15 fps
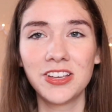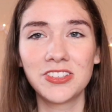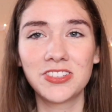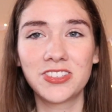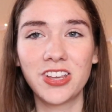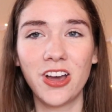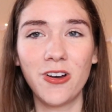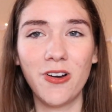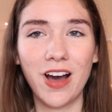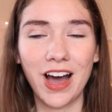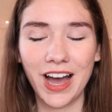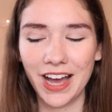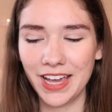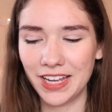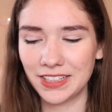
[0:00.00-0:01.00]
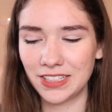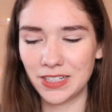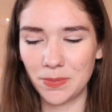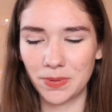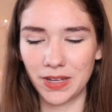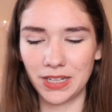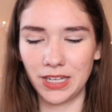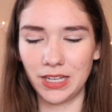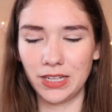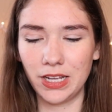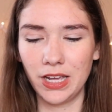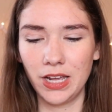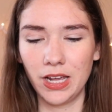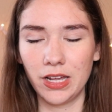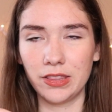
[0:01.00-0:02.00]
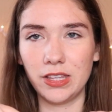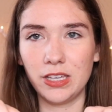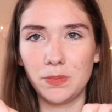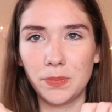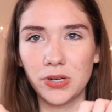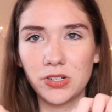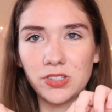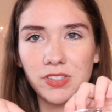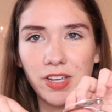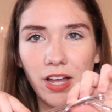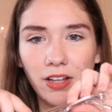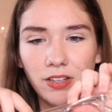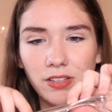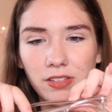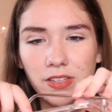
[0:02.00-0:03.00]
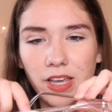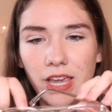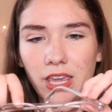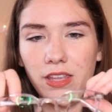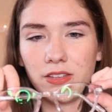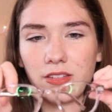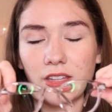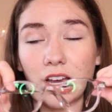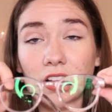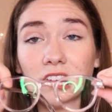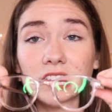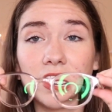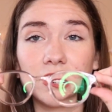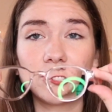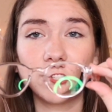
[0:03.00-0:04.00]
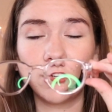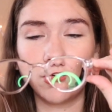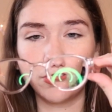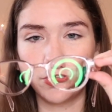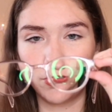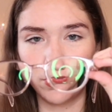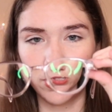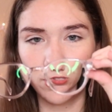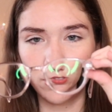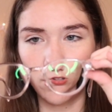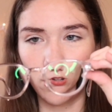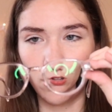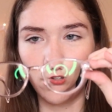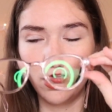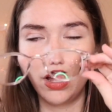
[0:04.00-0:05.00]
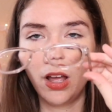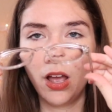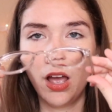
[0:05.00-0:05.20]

So I ended up getting the Purcells, and the color is actually called Crystal.